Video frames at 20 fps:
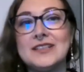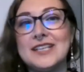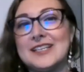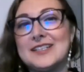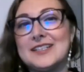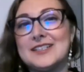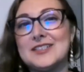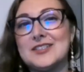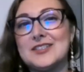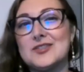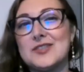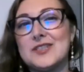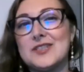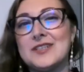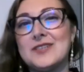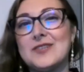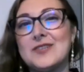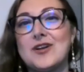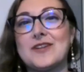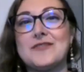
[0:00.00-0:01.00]
industry
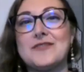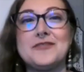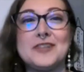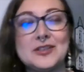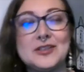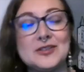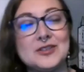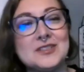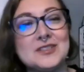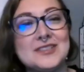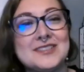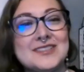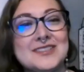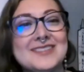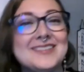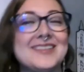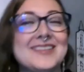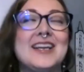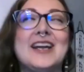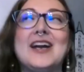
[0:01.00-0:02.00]
or a field
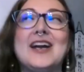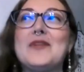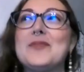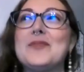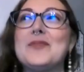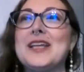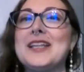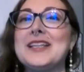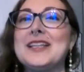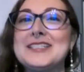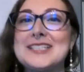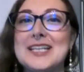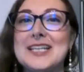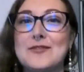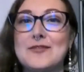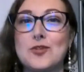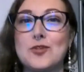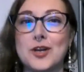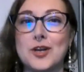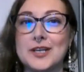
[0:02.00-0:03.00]
um, in the state of
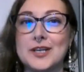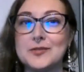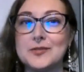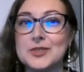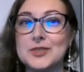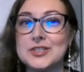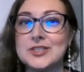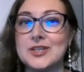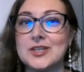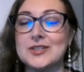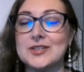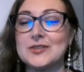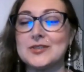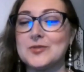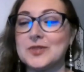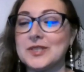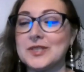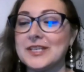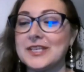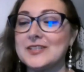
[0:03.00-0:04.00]
Oregon, which is also a
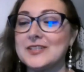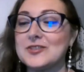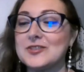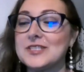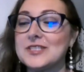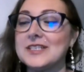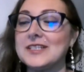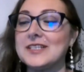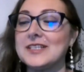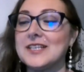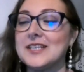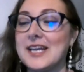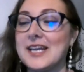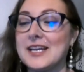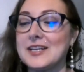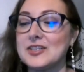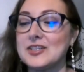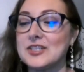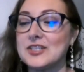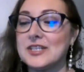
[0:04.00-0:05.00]
really interesting
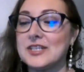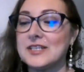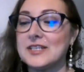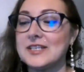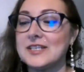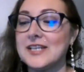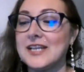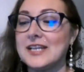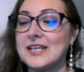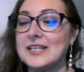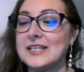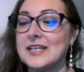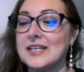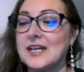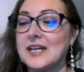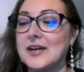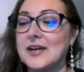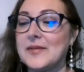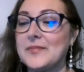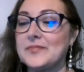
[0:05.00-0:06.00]
connection. And
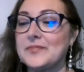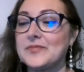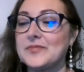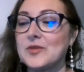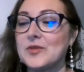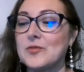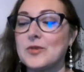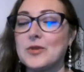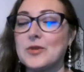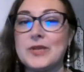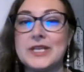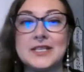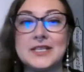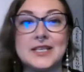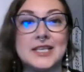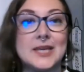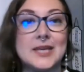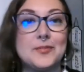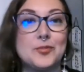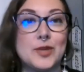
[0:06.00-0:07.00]
um, when we
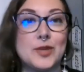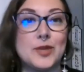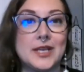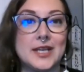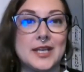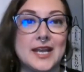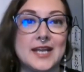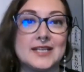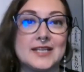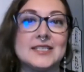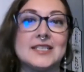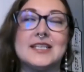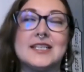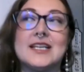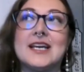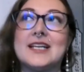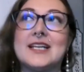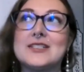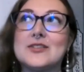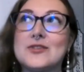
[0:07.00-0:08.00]
keep reconnecting
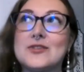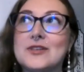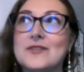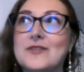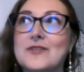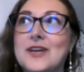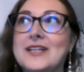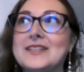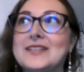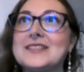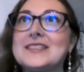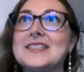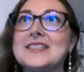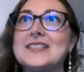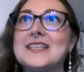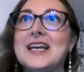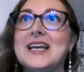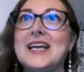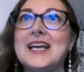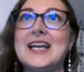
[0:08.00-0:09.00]
at certain events,
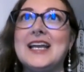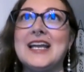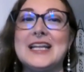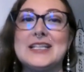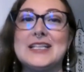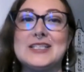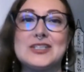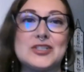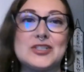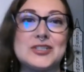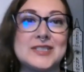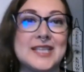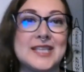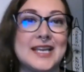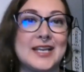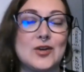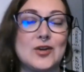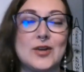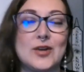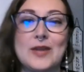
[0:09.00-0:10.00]
it's just
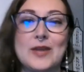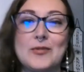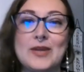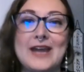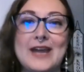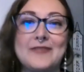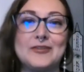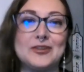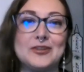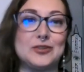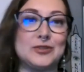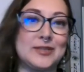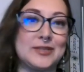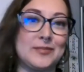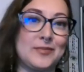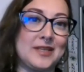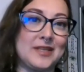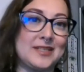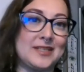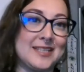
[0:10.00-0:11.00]
like, okay, we have to do
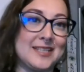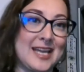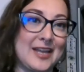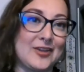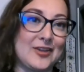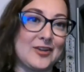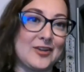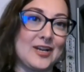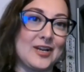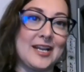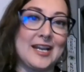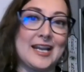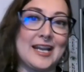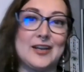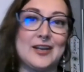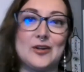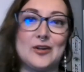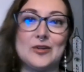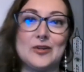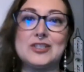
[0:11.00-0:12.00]
something together. And I
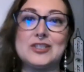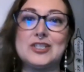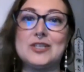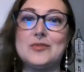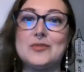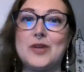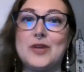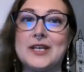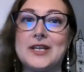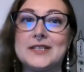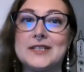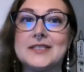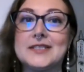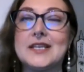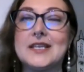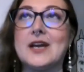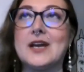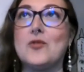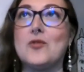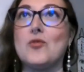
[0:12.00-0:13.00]
know that she brings
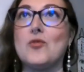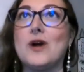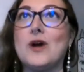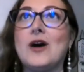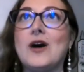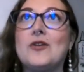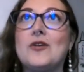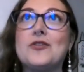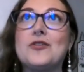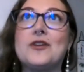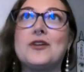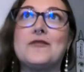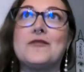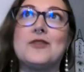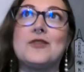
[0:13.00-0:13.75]
a wealth of